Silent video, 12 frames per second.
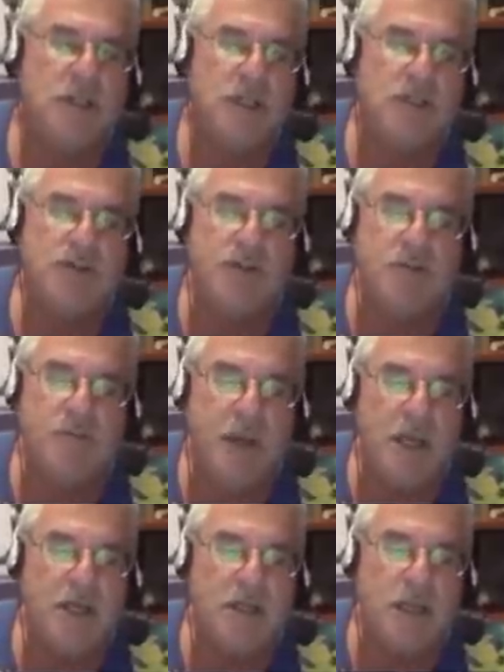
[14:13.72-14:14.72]
history of
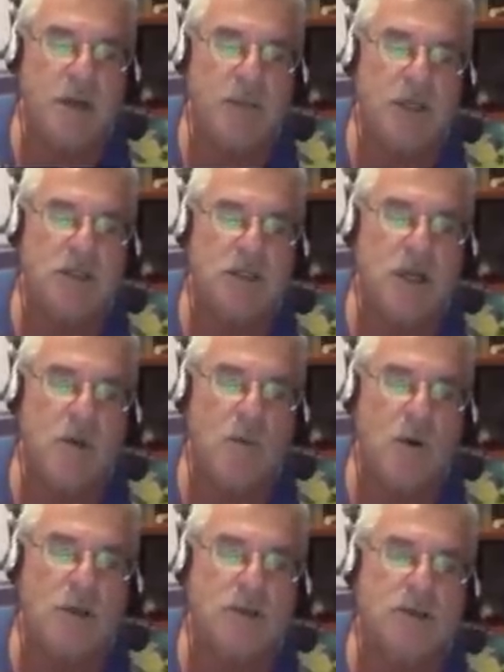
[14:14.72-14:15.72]
pandemics, and I
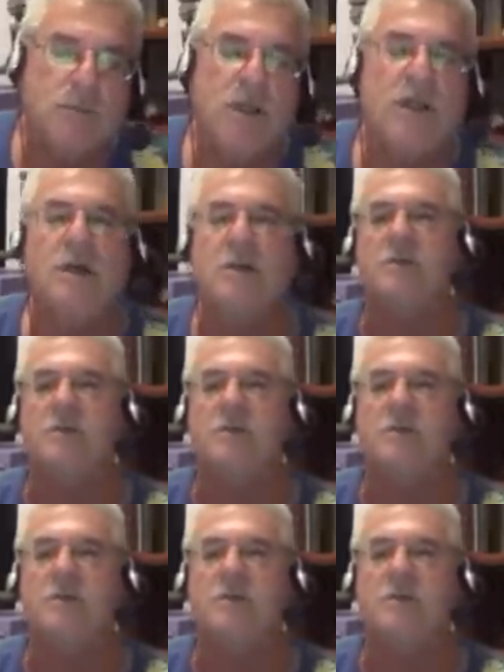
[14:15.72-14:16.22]
want to make a